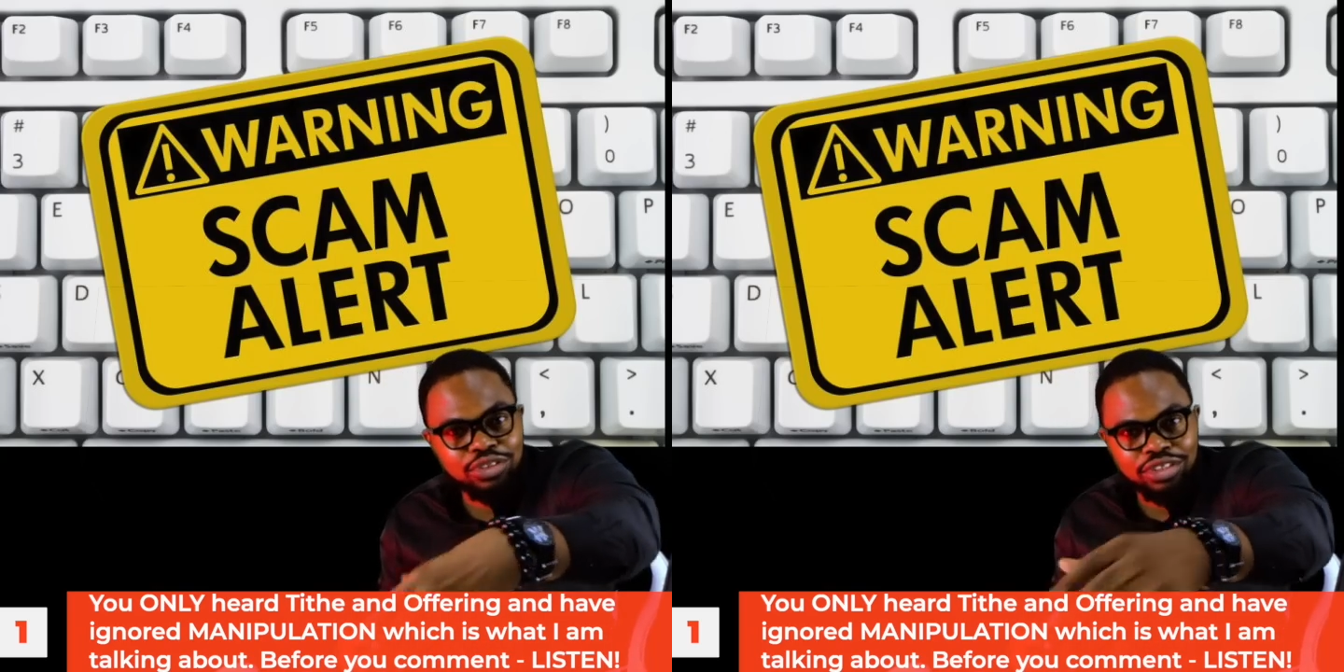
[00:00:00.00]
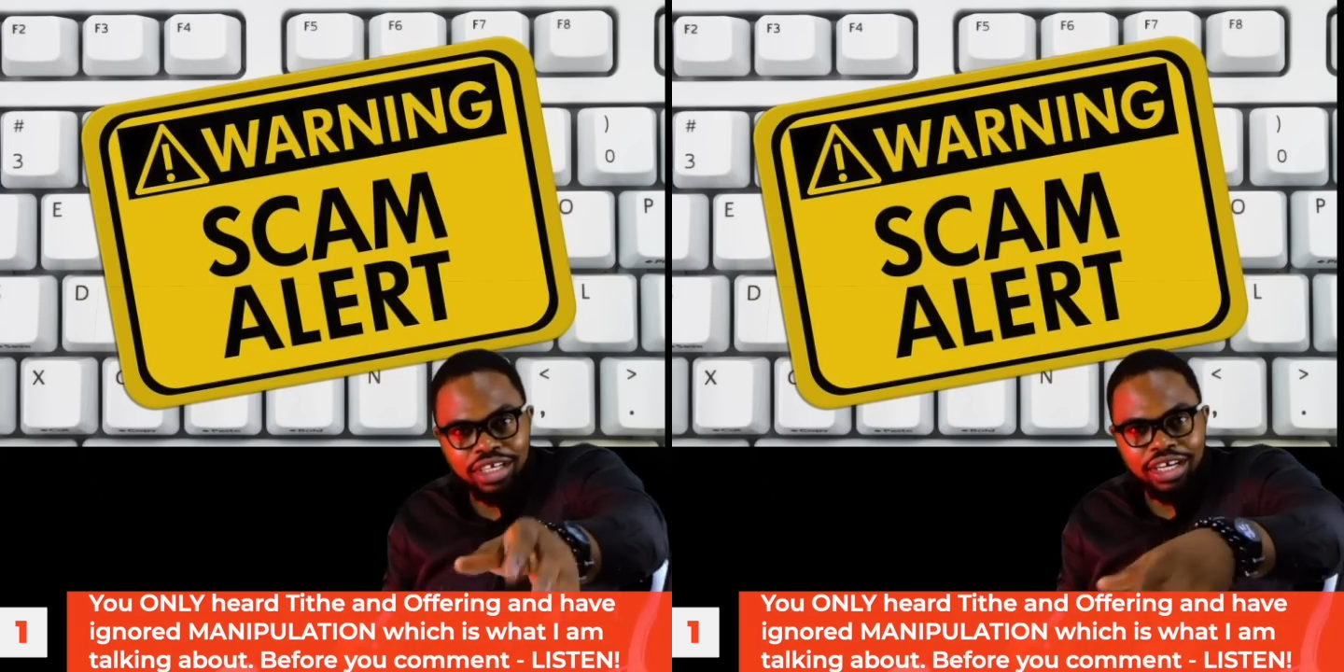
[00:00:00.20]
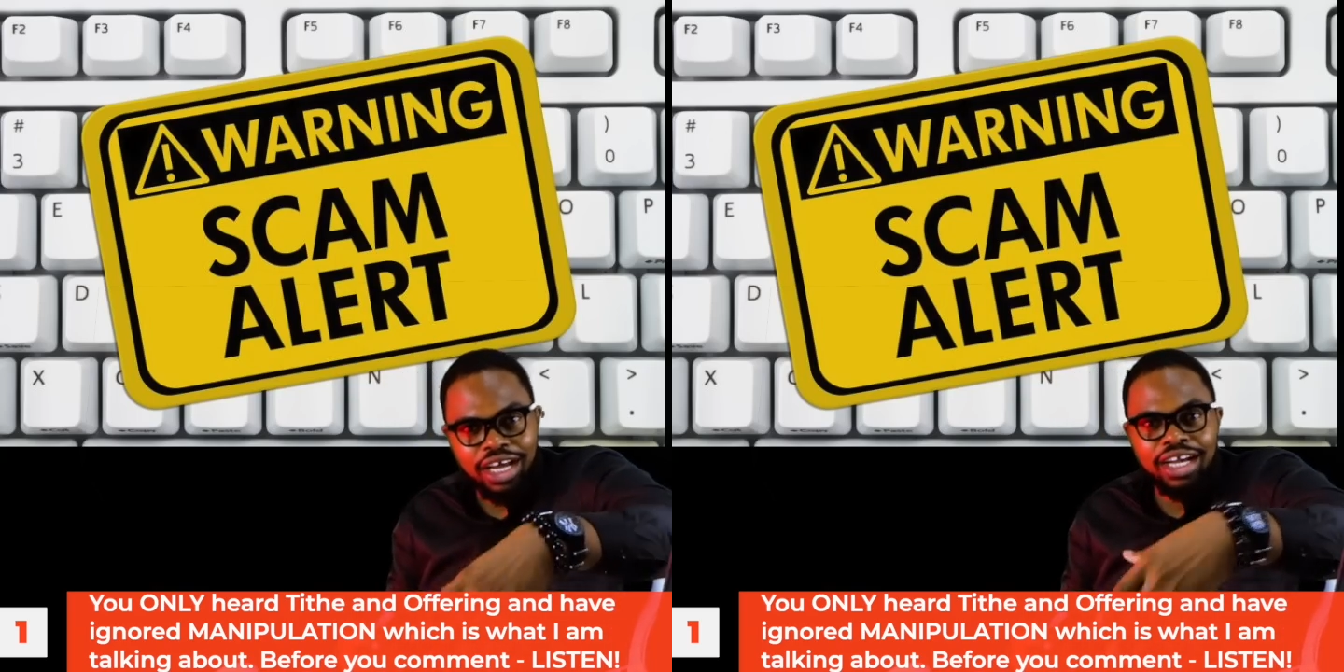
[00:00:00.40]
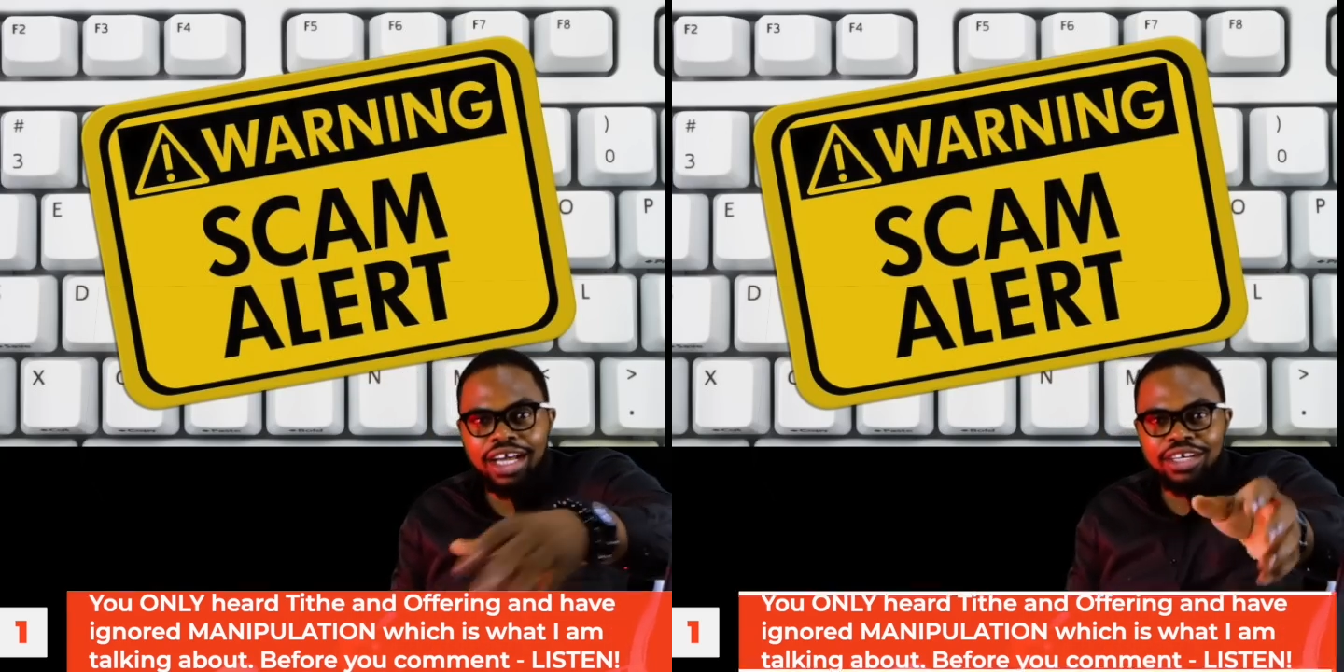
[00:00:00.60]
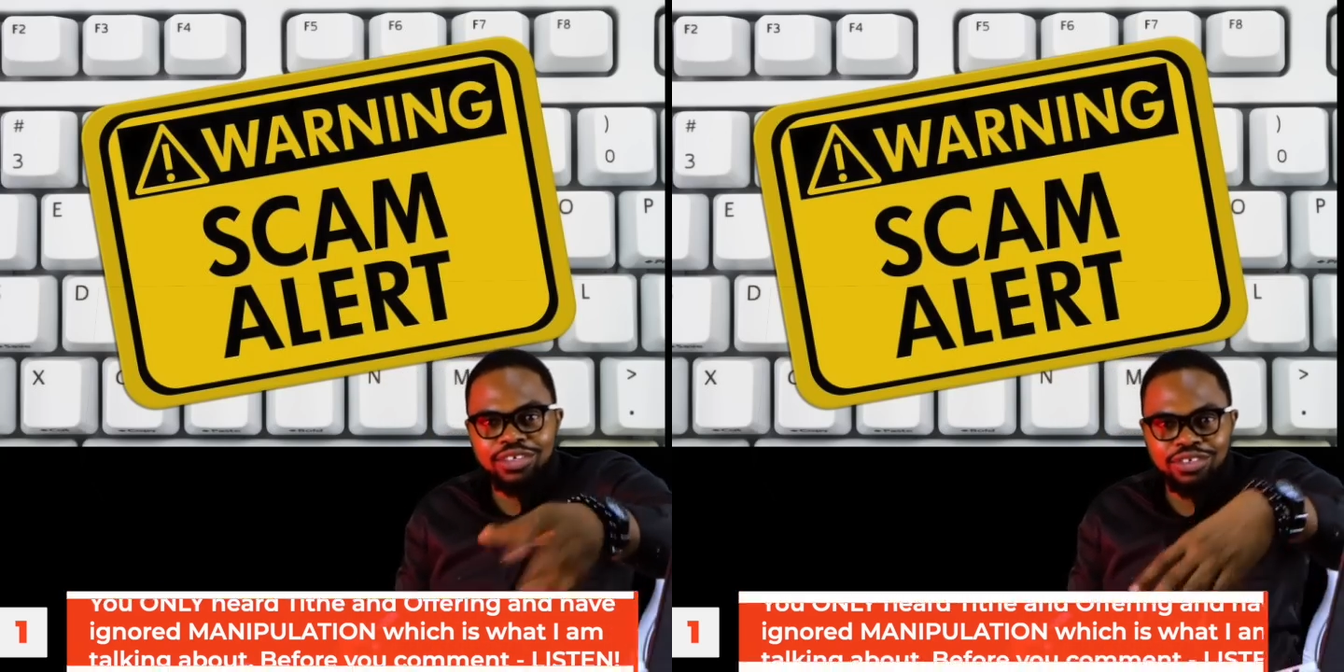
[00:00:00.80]
Judea,
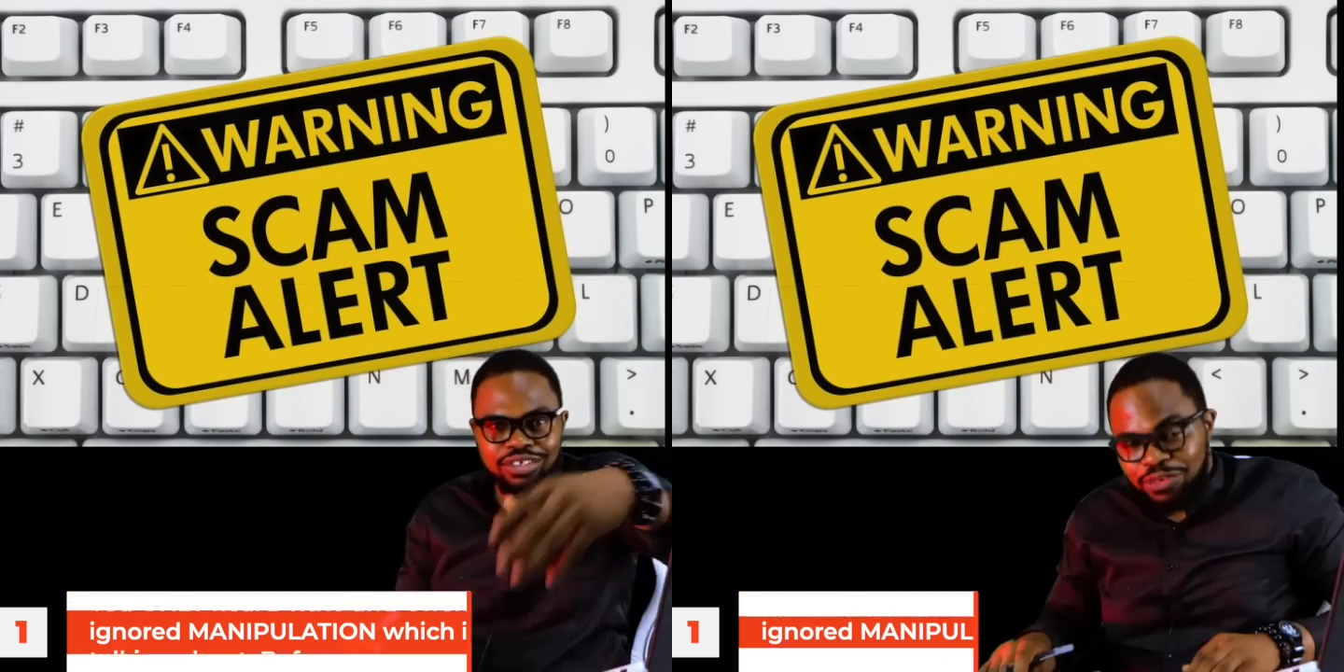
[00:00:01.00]
Hakanko.